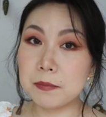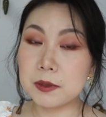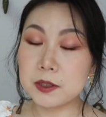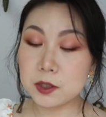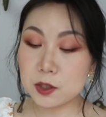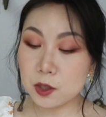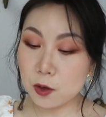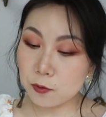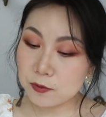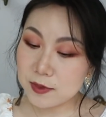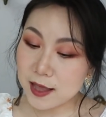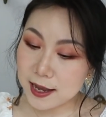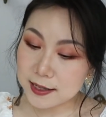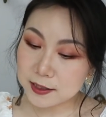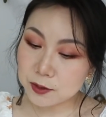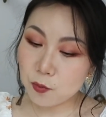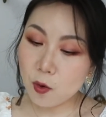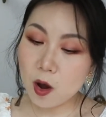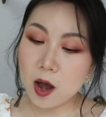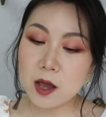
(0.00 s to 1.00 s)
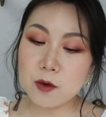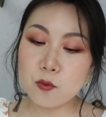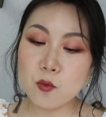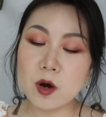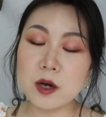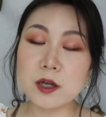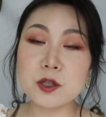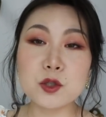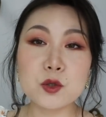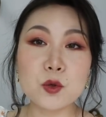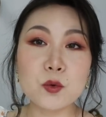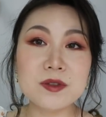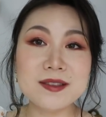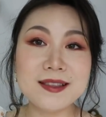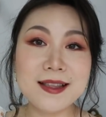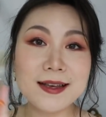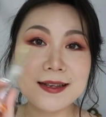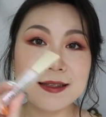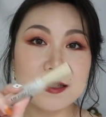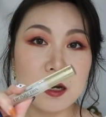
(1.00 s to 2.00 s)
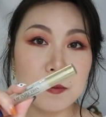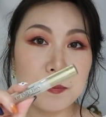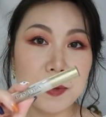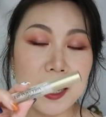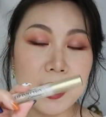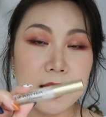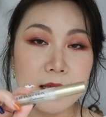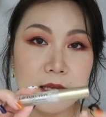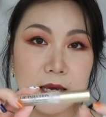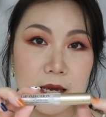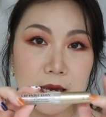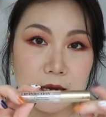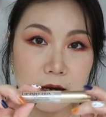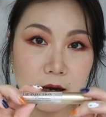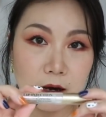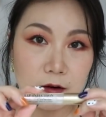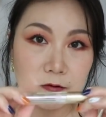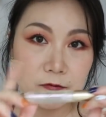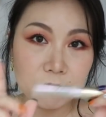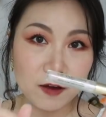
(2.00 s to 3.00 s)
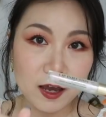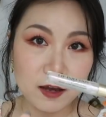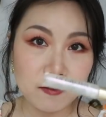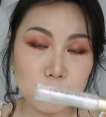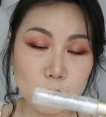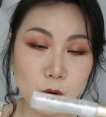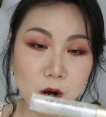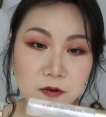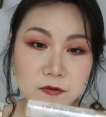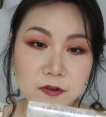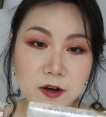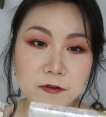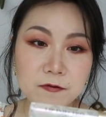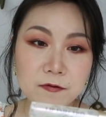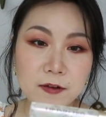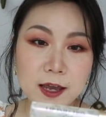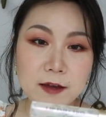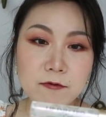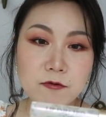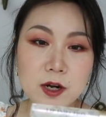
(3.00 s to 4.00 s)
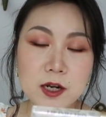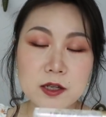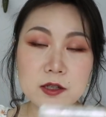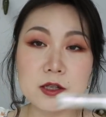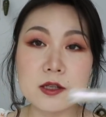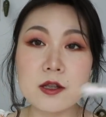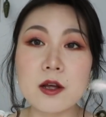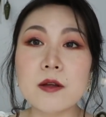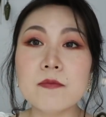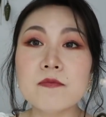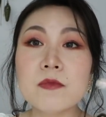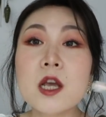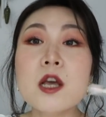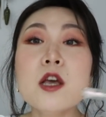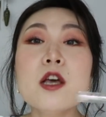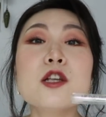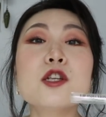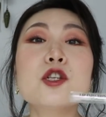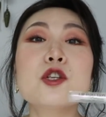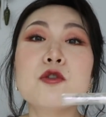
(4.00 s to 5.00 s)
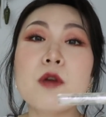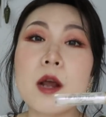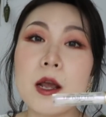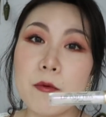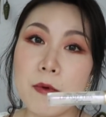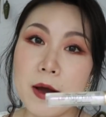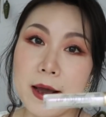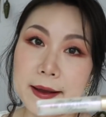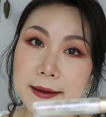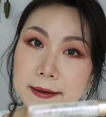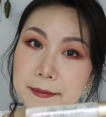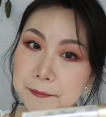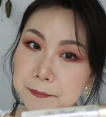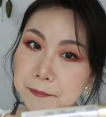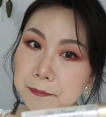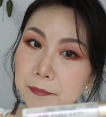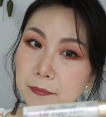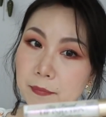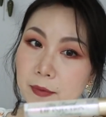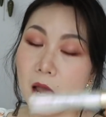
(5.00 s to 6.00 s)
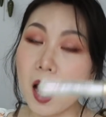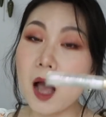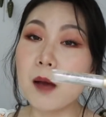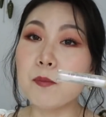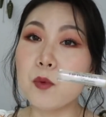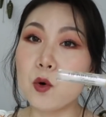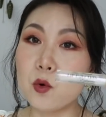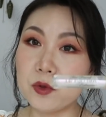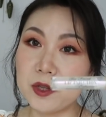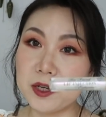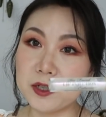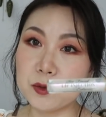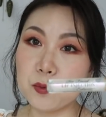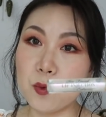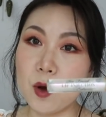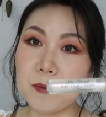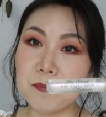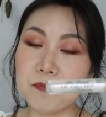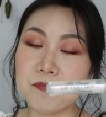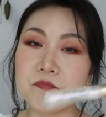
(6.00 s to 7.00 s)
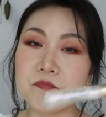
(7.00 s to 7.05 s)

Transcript: So that's why when so this appeared in her one of her favorites, then straight away I bought this one.